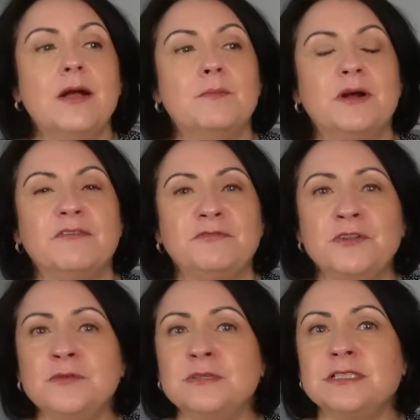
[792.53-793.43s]
My
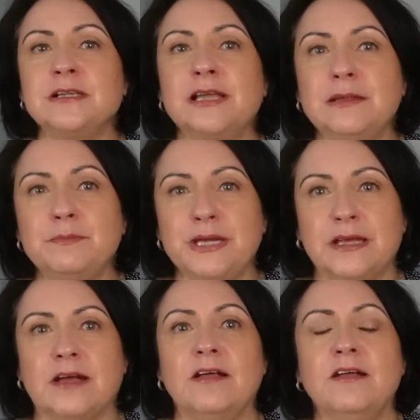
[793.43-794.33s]
foot that was slightly
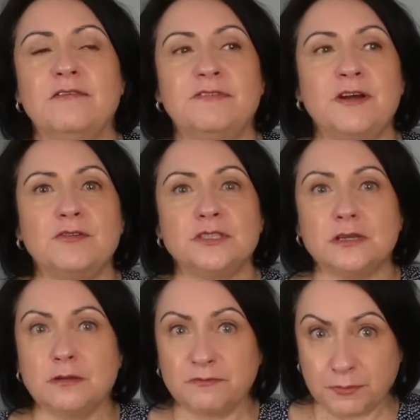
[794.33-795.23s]
bigger felt
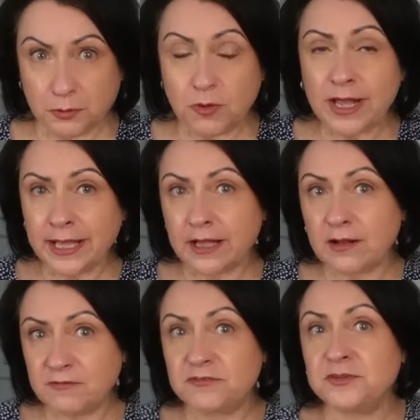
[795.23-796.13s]
quite
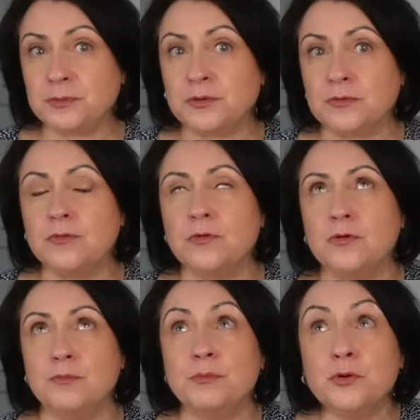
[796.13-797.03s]
comfortable,
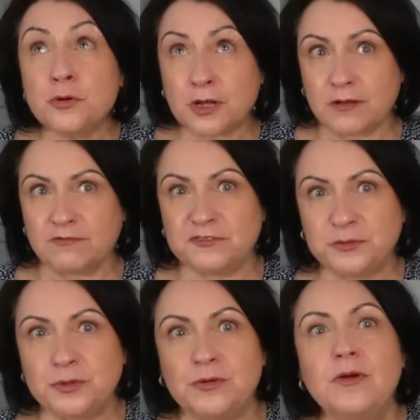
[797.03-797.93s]
or more
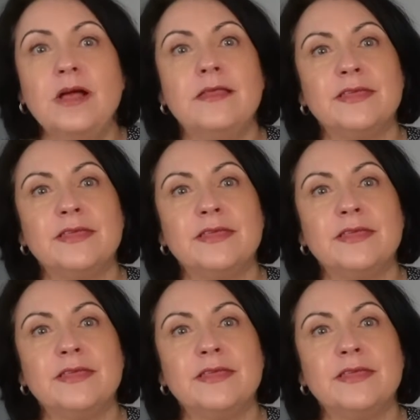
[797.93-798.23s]
comfortable,